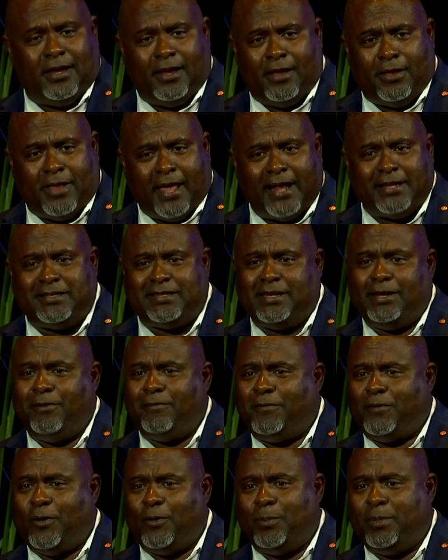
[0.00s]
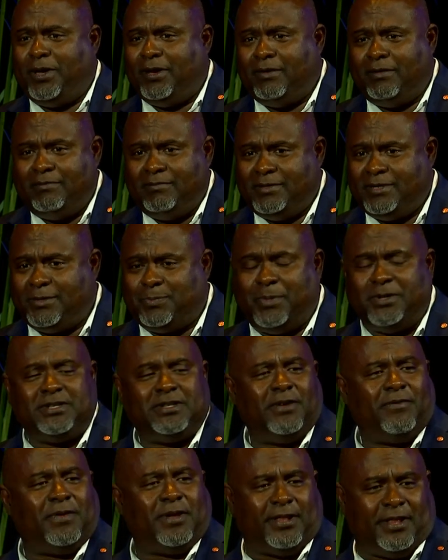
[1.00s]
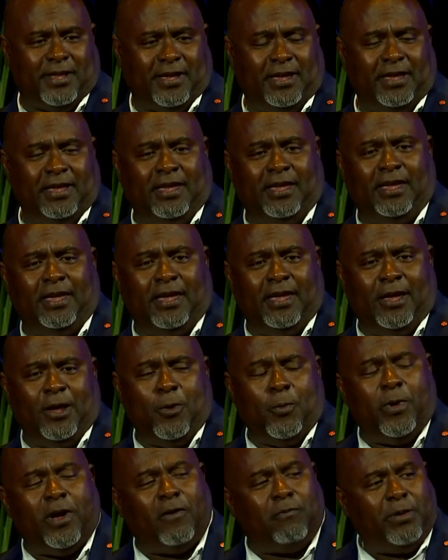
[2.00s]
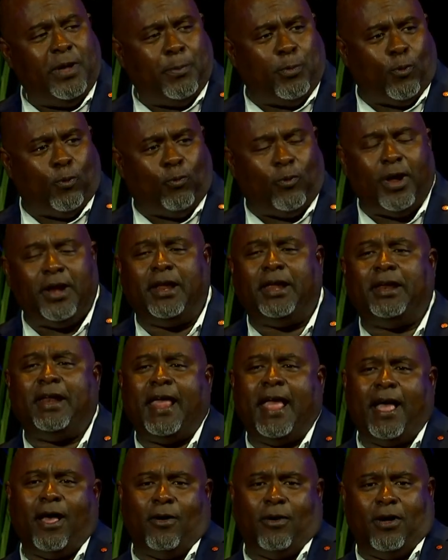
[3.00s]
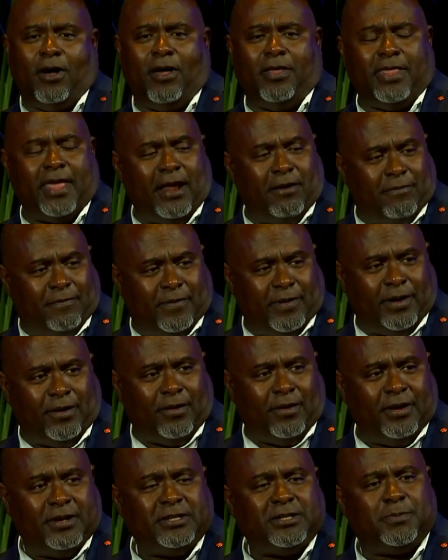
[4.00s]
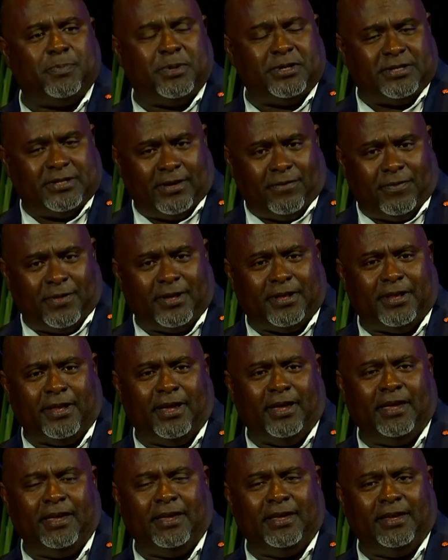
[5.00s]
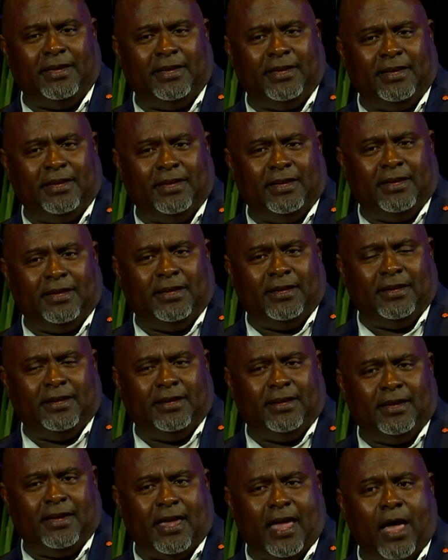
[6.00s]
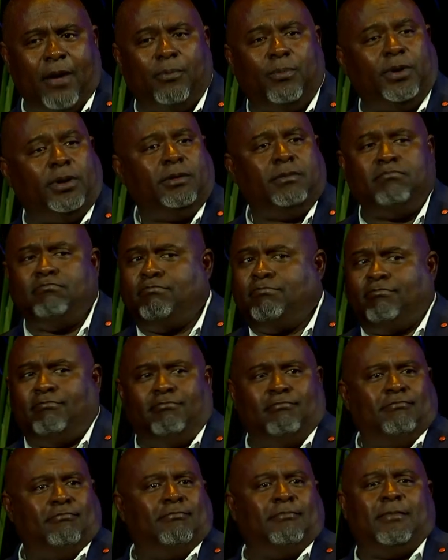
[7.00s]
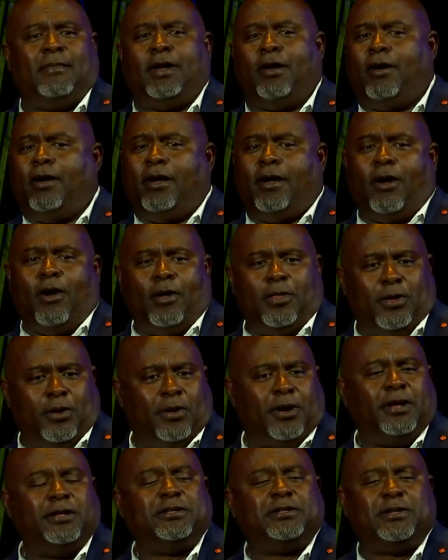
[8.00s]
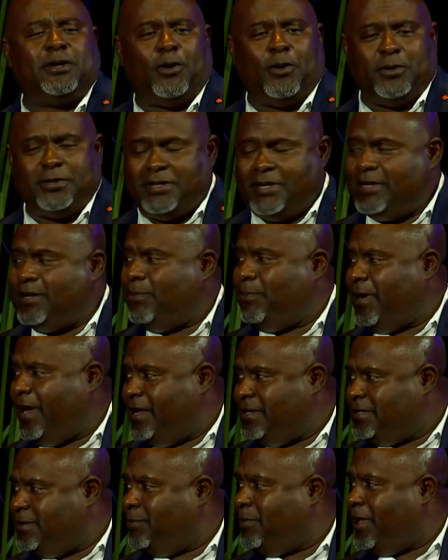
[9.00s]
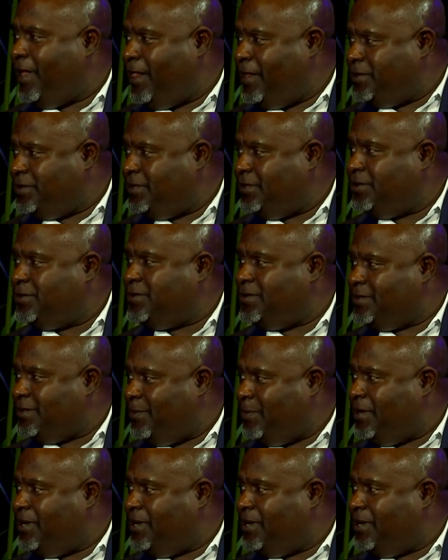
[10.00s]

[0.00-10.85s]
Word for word: on that xenophobia specifically. We have people running now on that fear specifically. And we, are there concerns and debates and policy issues to